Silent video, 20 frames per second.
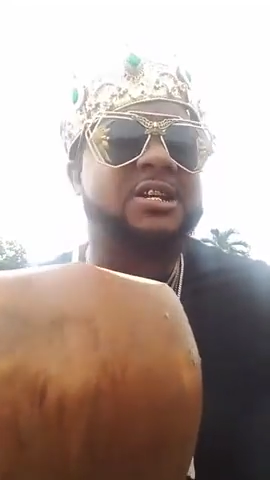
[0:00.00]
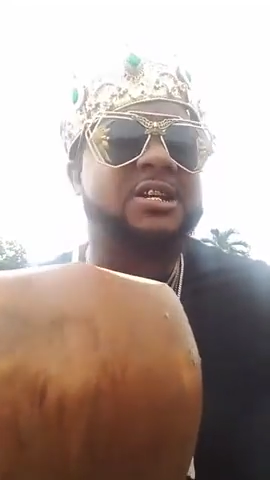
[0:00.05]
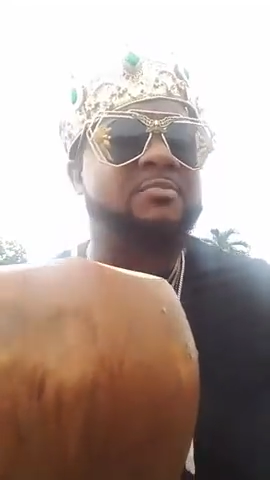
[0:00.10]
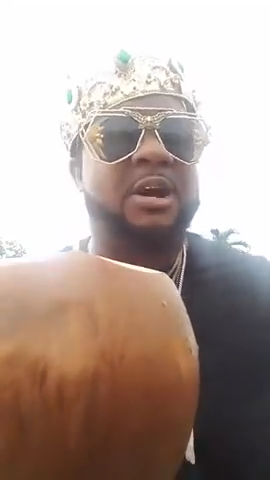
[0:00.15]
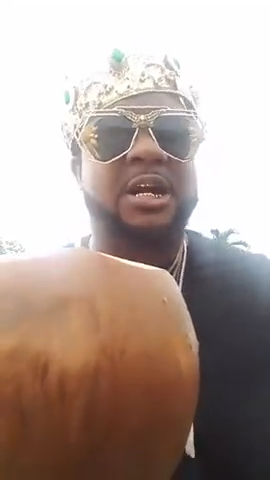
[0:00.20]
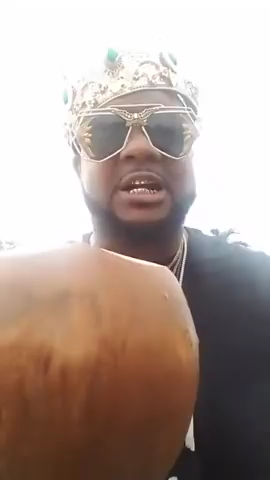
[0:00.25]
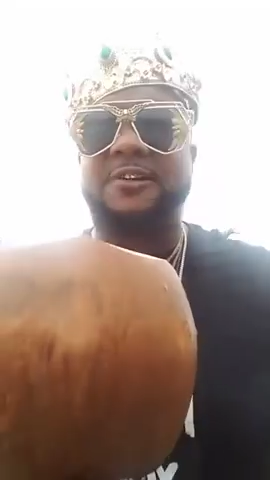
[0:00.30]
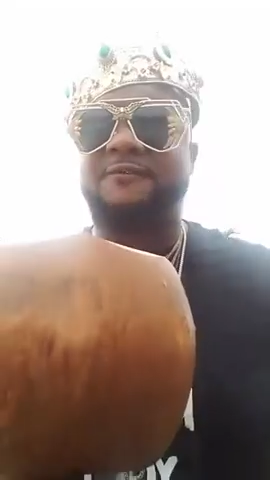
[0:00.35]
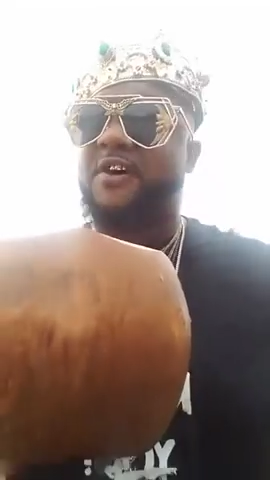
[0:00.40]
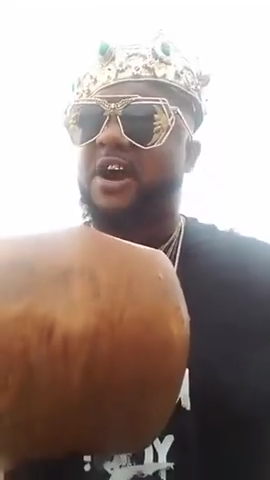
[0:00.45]

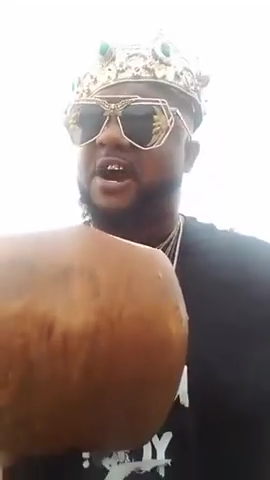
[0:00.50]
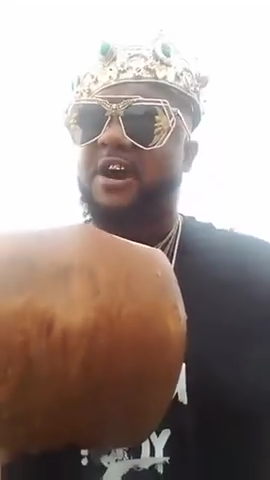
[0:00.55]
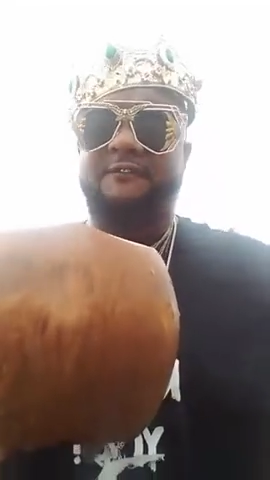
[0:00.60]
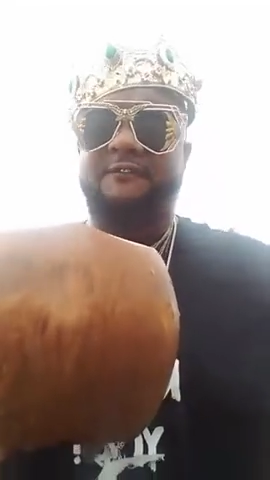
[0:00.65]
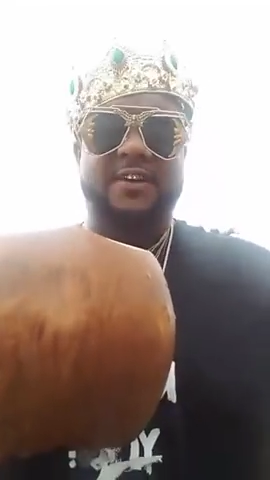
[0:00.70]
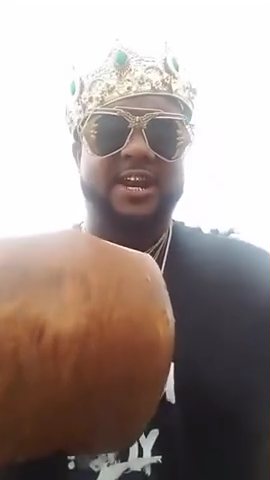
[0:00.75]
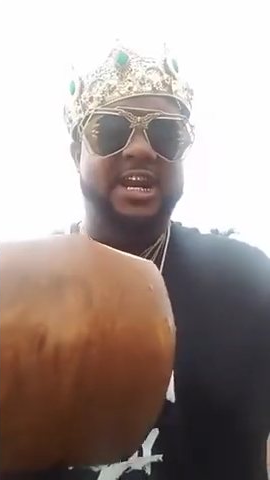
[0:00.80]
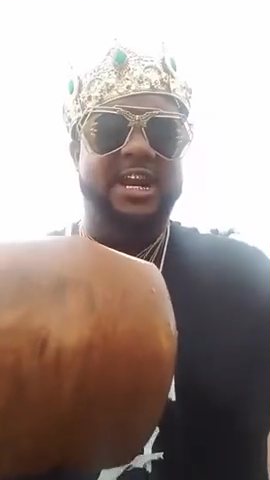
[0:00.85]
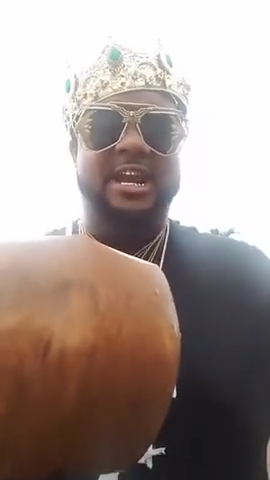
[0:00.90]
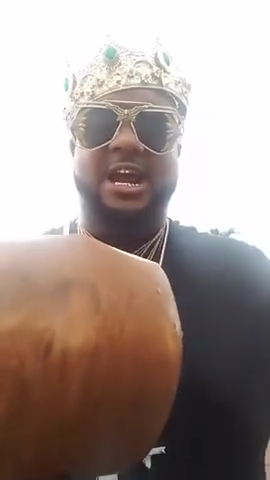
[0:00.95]
This
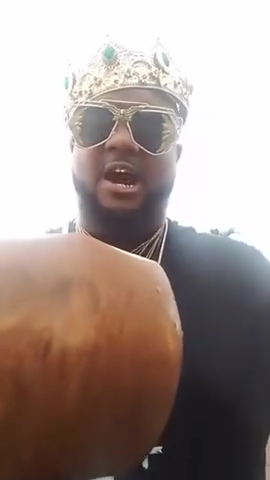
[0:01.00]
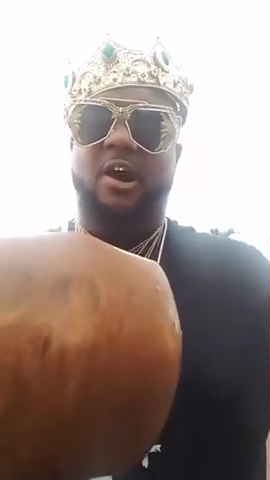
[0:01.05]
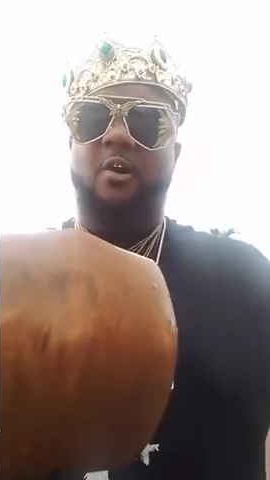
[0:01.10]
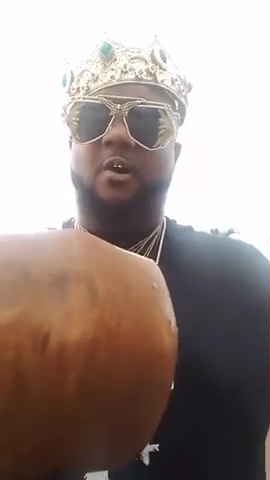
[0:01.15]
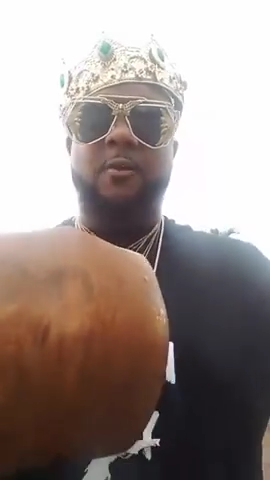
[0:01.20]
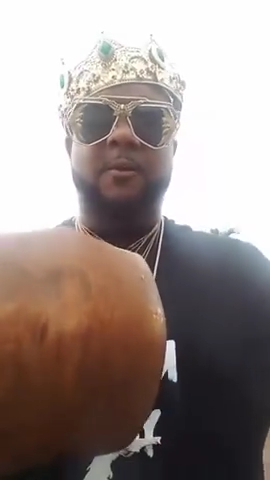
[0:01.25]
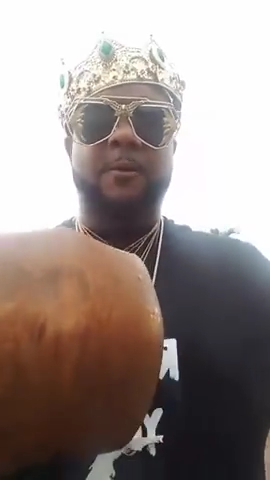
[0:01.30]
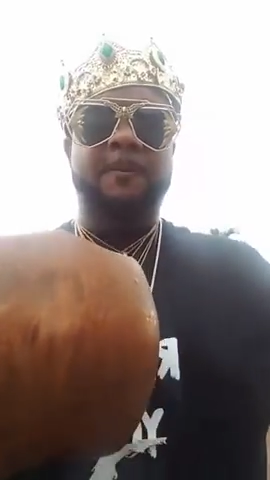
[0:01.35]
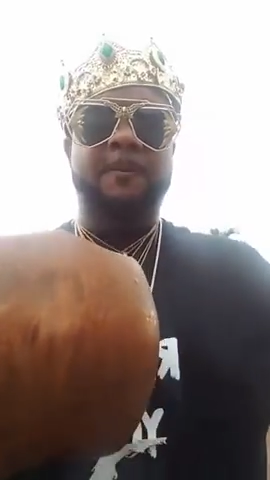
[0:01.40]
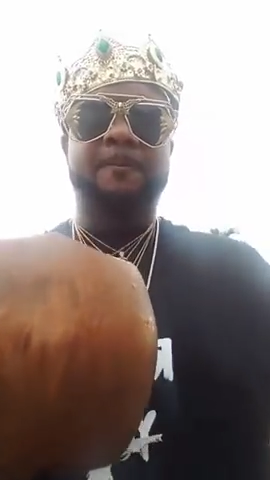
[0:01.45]
motherfucking
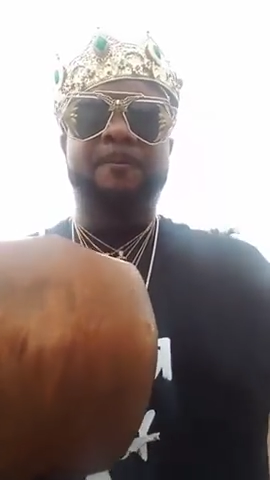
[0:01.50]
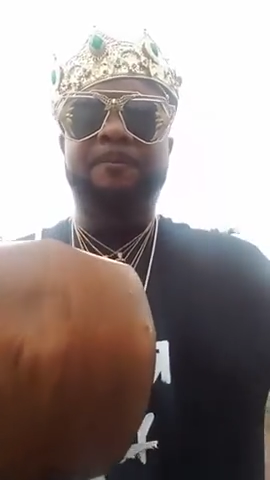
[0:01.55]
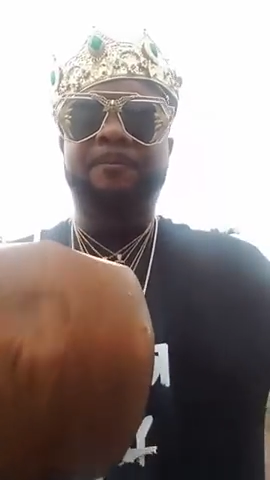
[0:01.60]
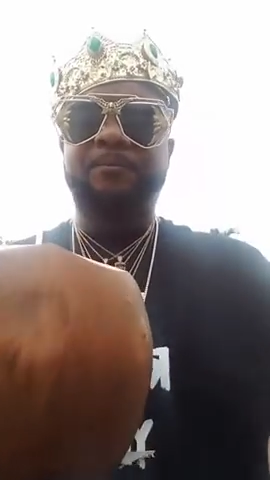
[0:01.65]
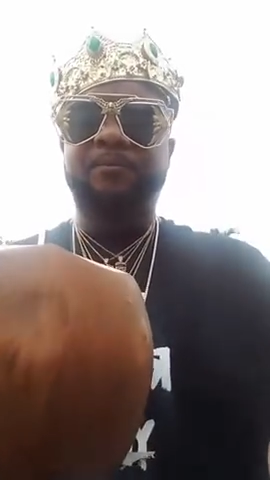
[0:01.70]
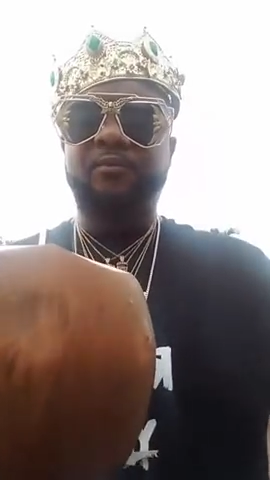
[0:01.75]
video.